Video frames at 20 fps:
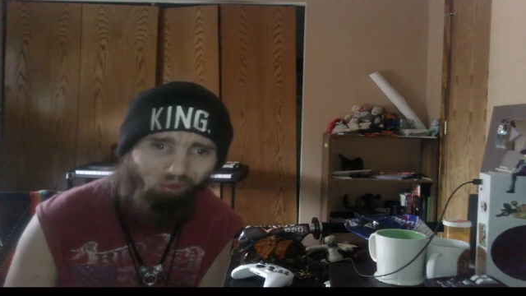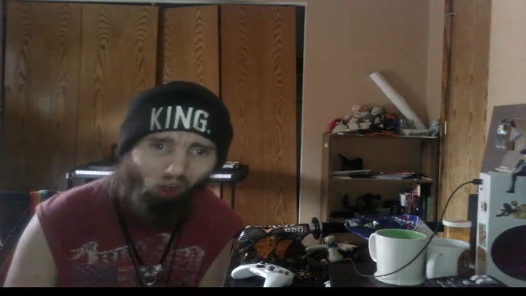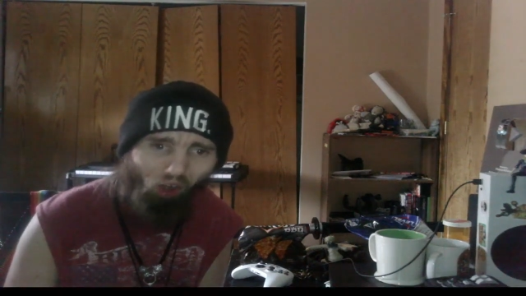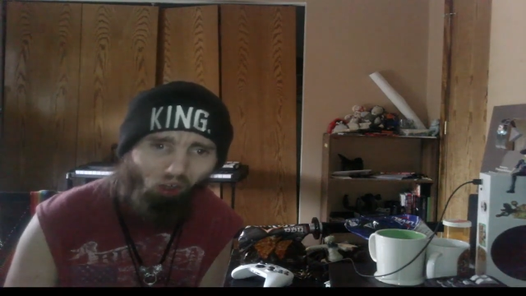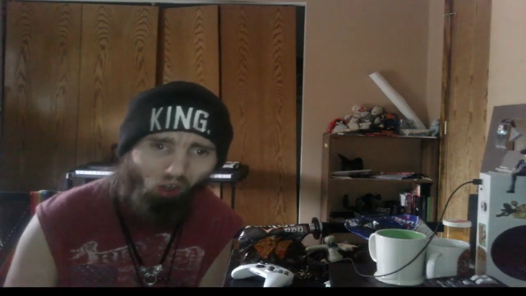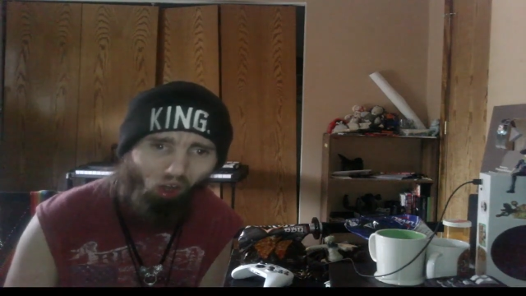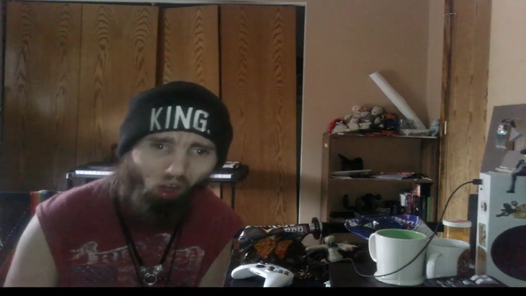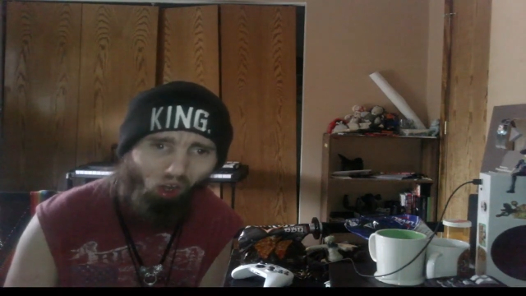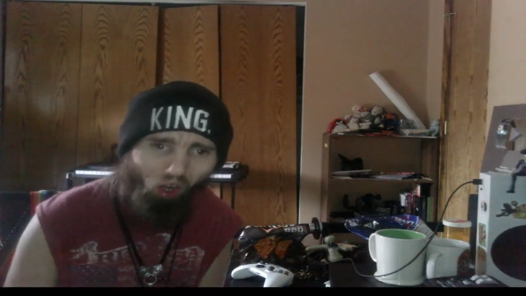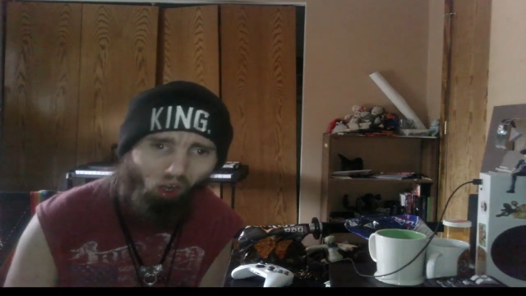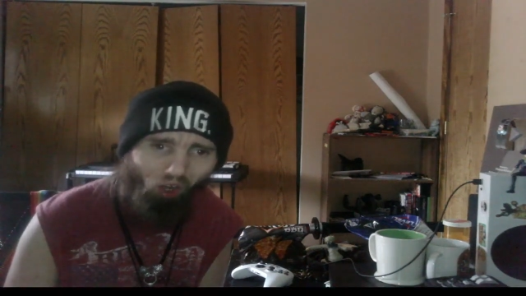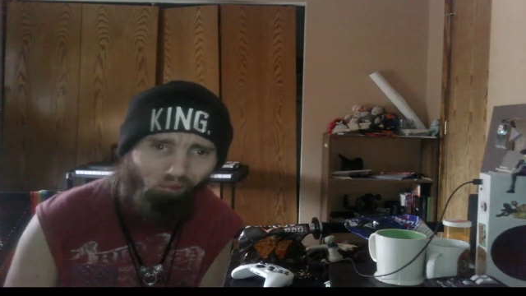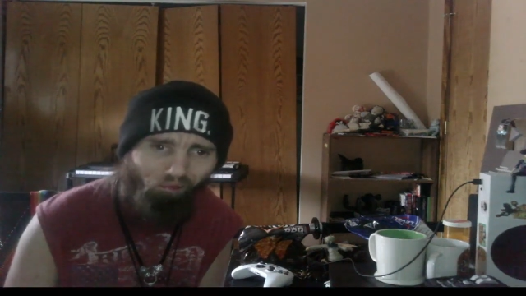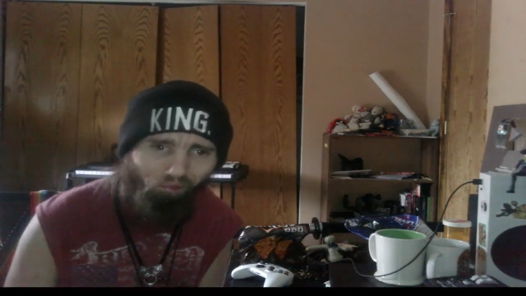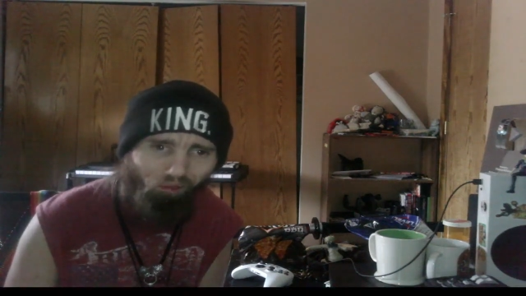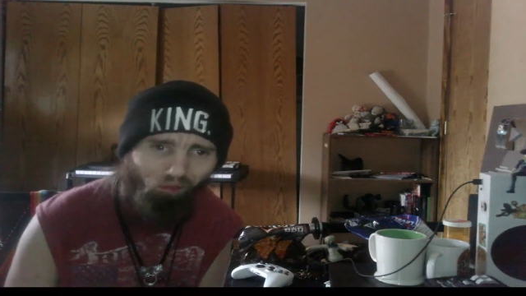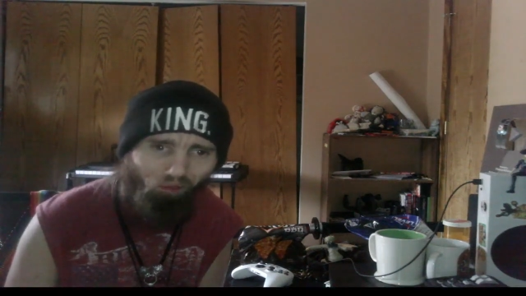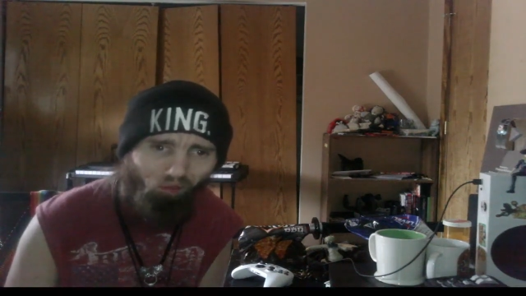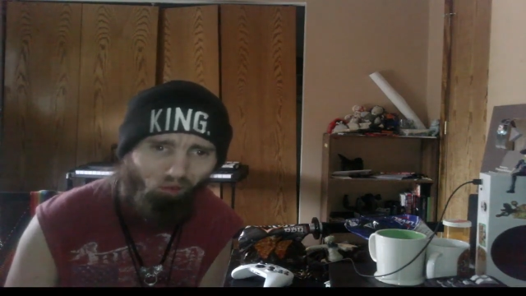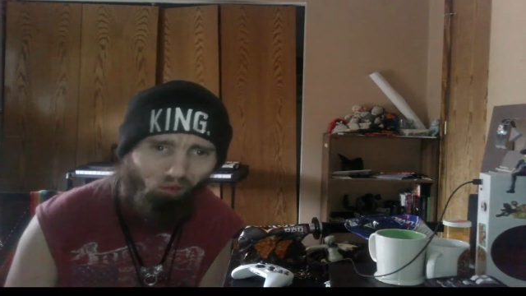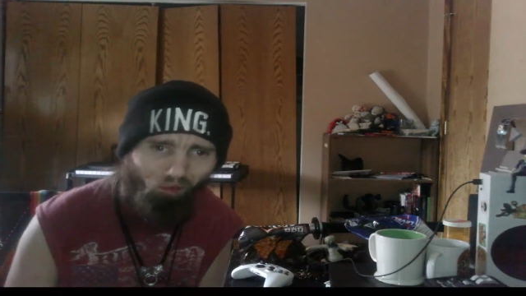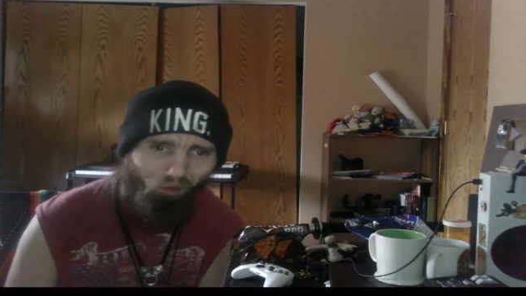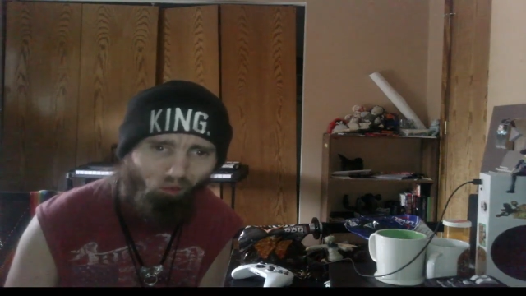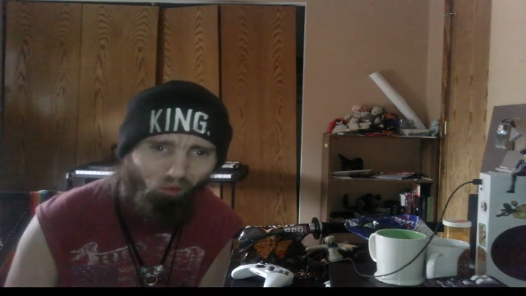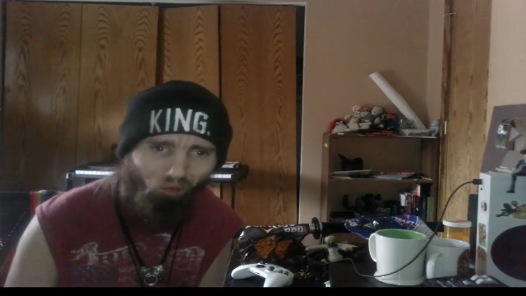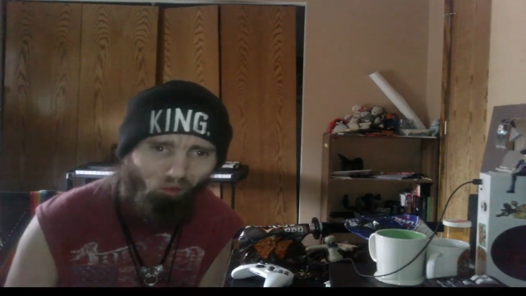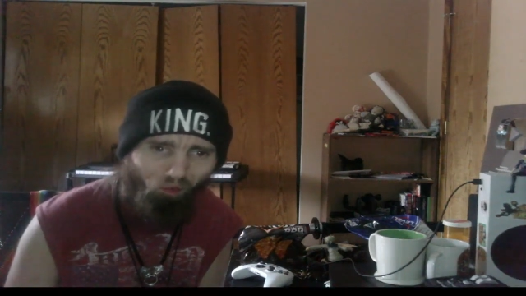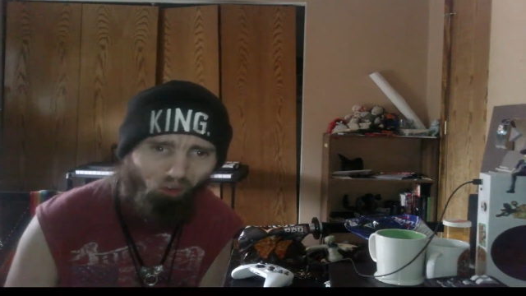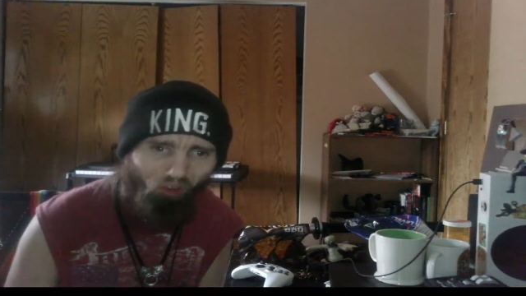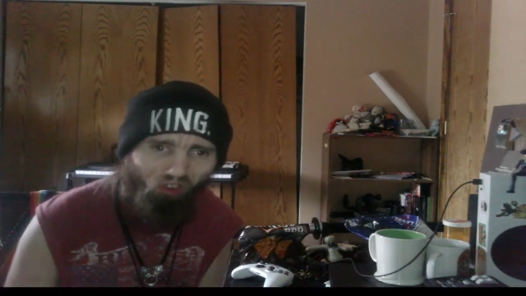fuck off.
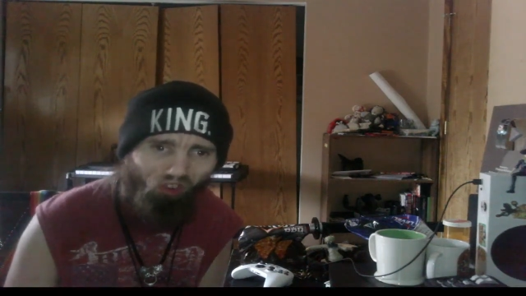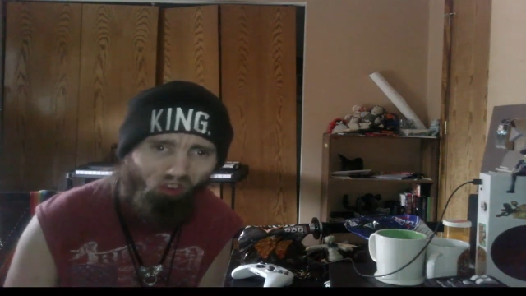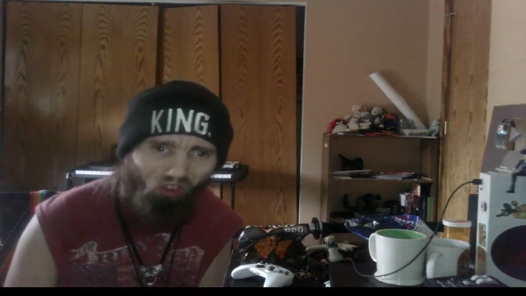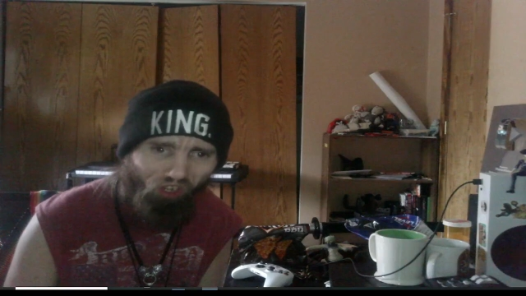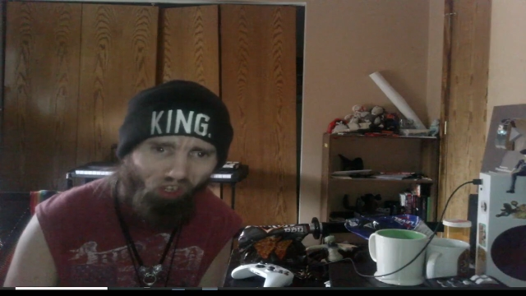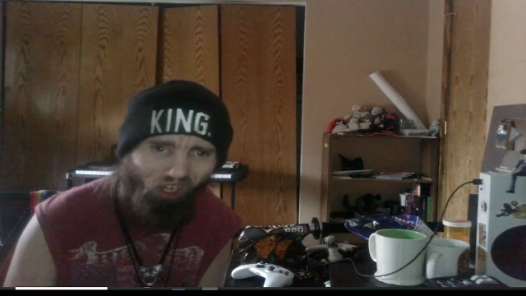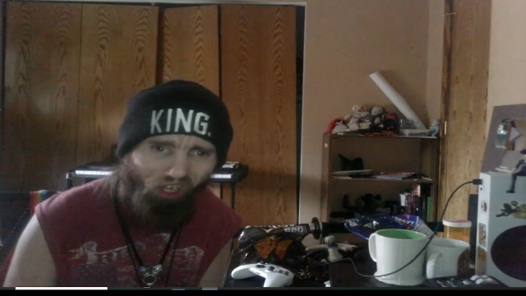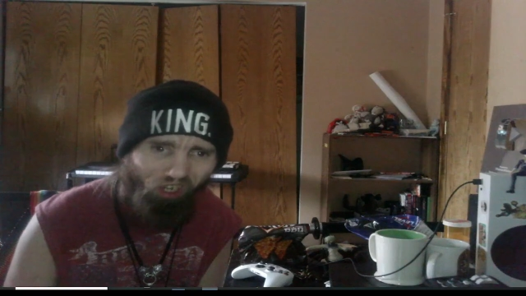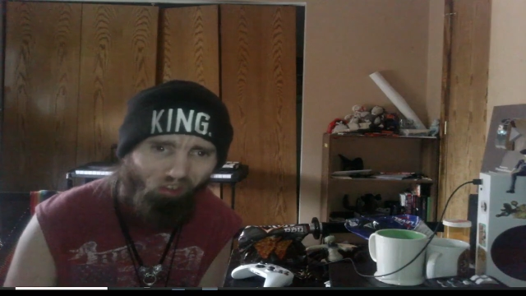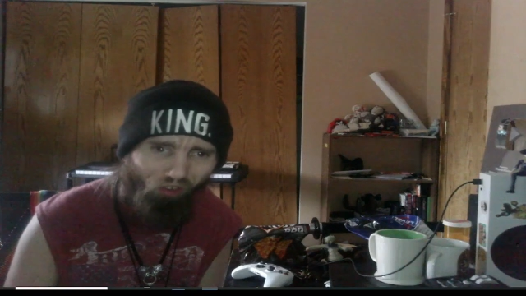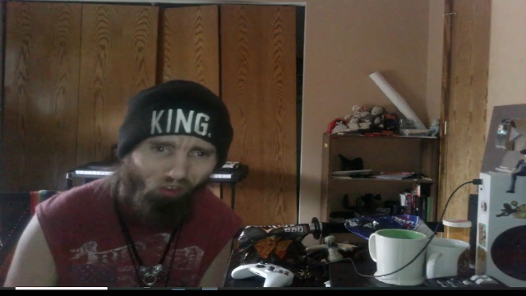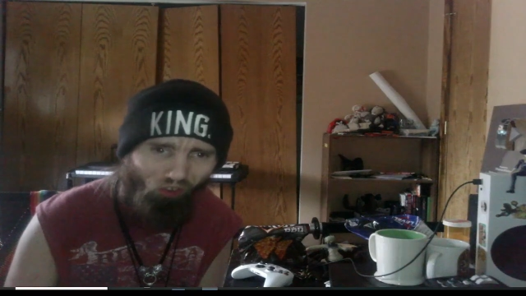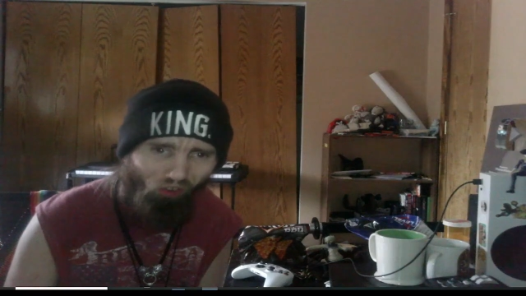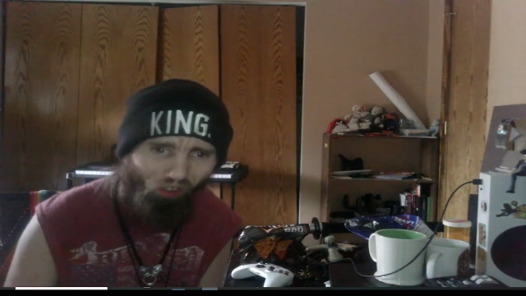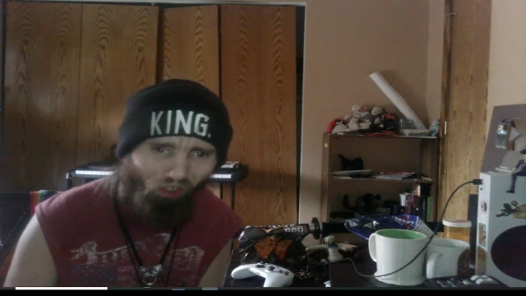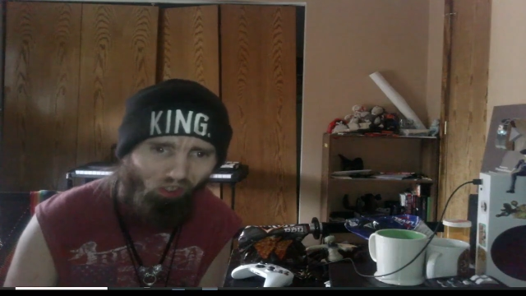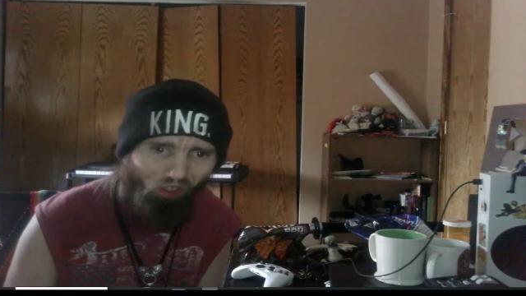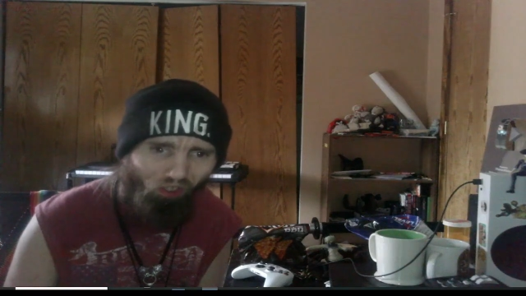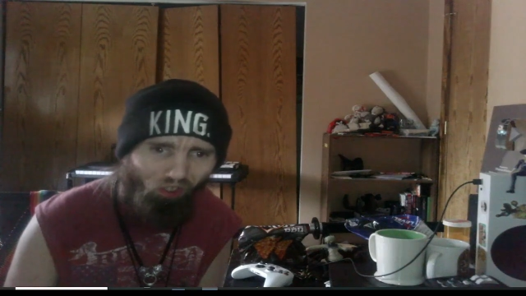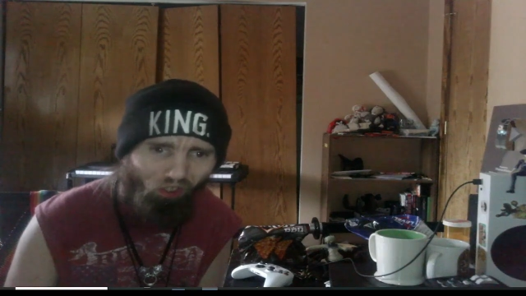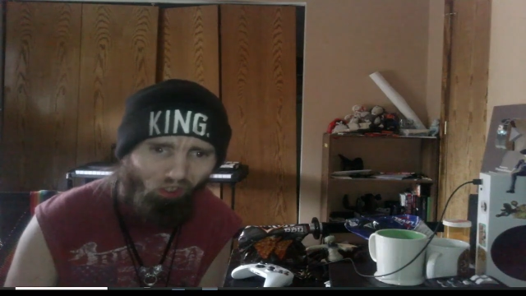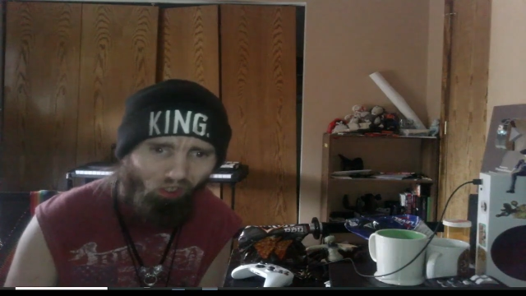Seriously.